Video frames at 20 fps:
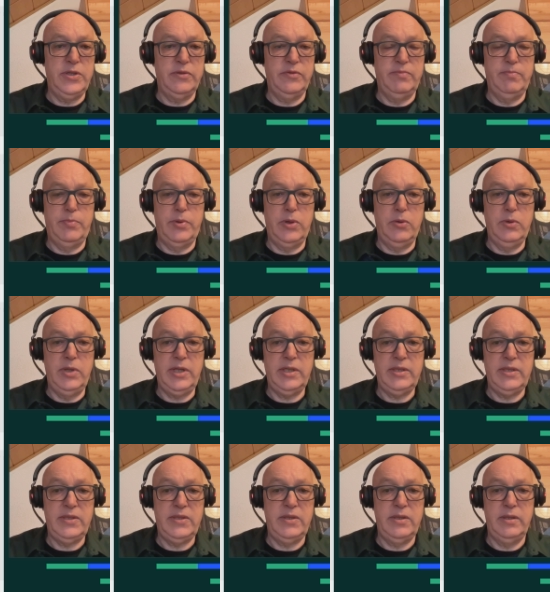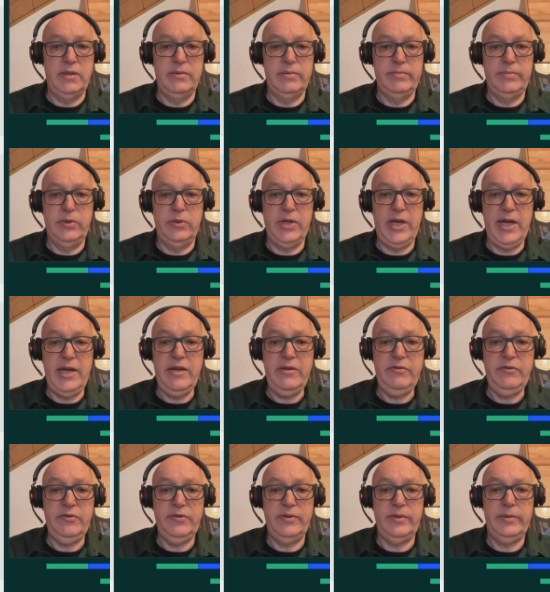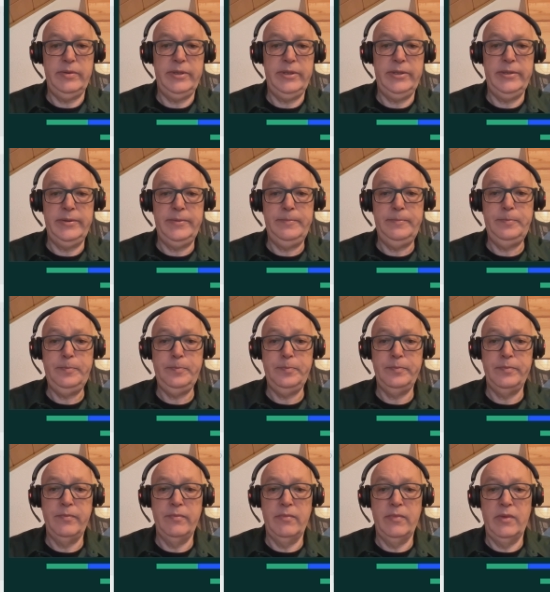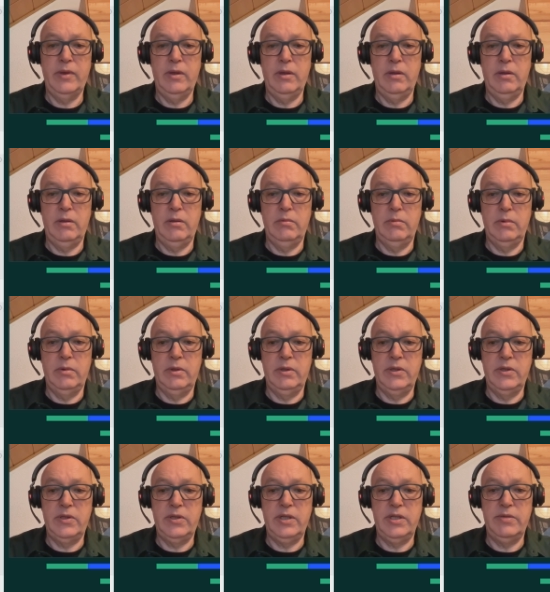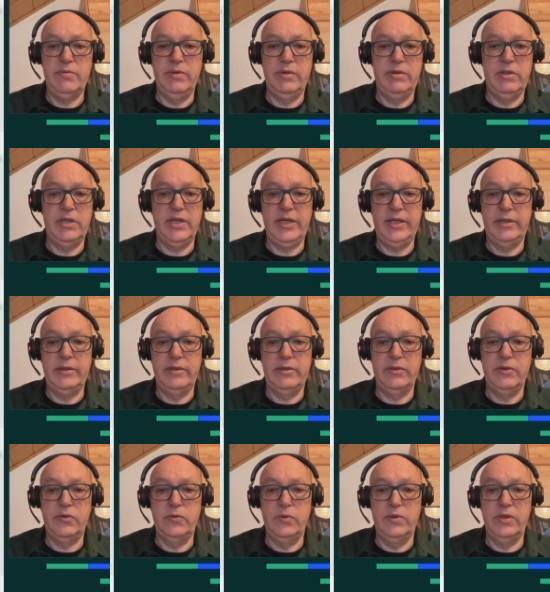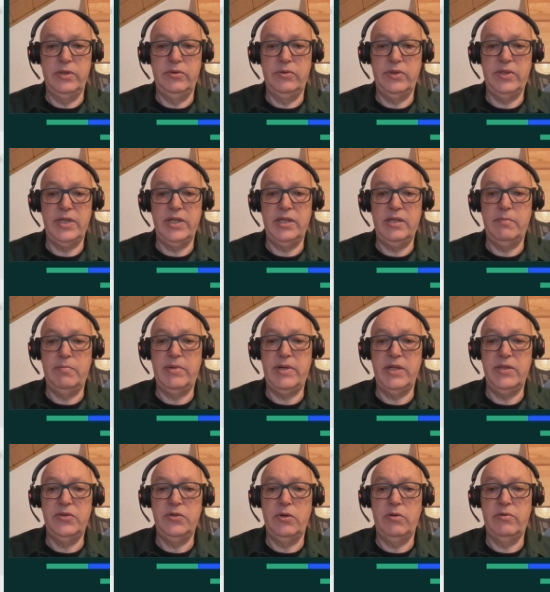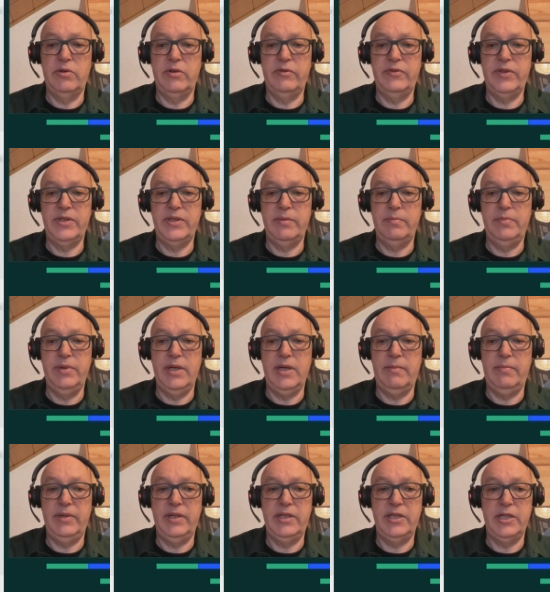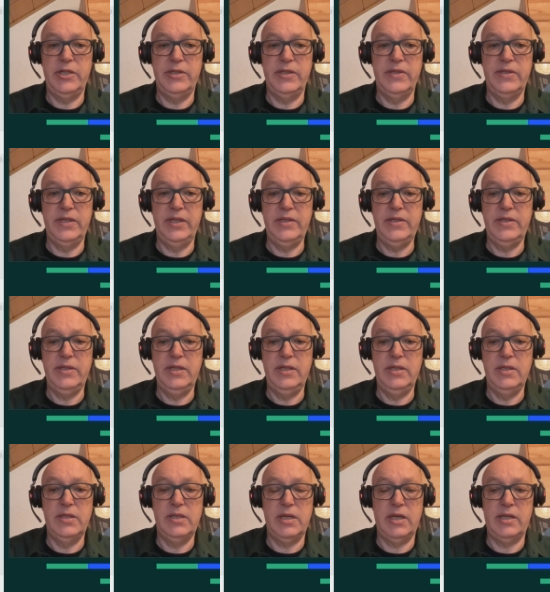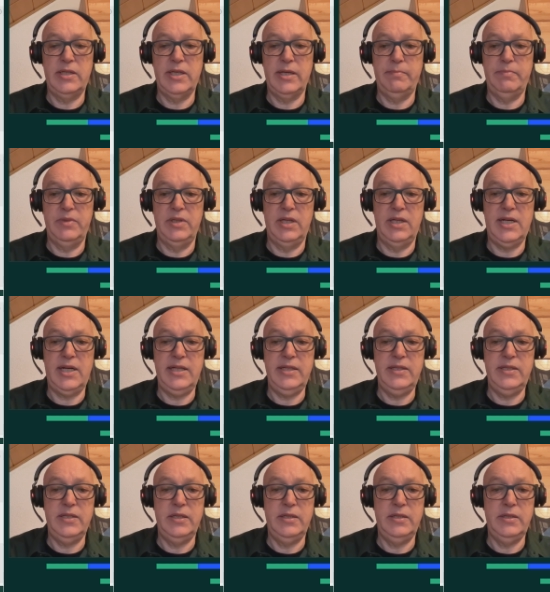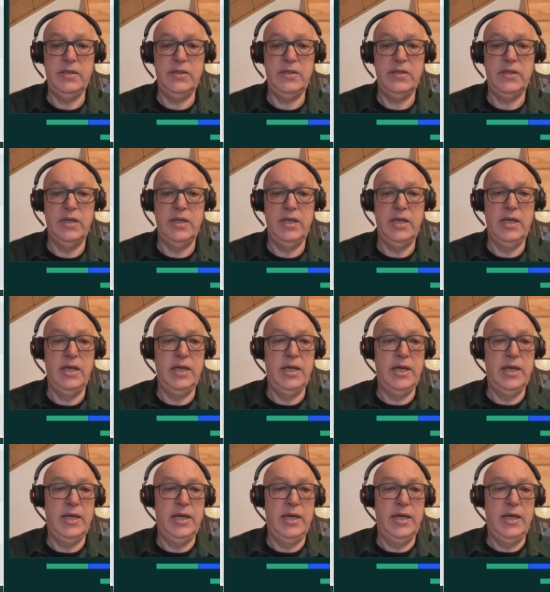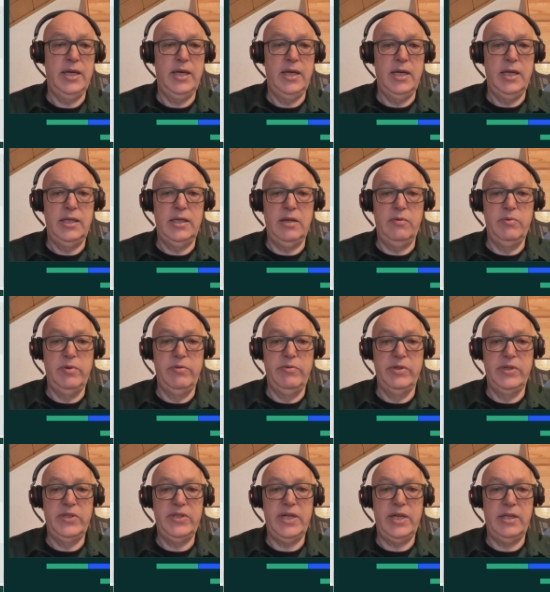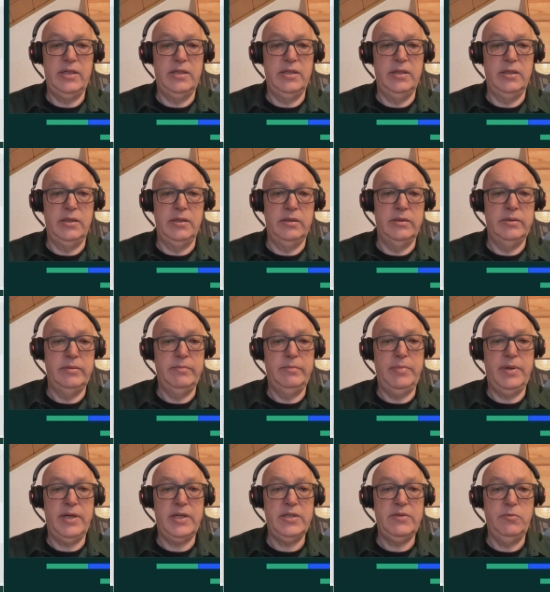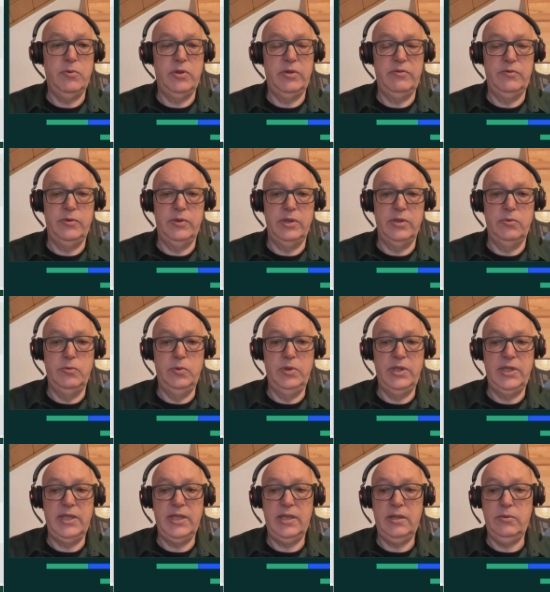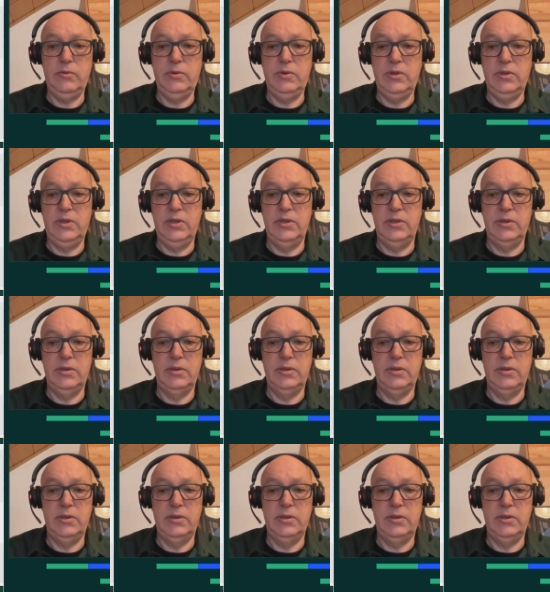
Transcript: of products you have. In this case, we take the SUSE Linux Enterprise Server of SAP Application 16, accept the license. Then we will set the password for the root account,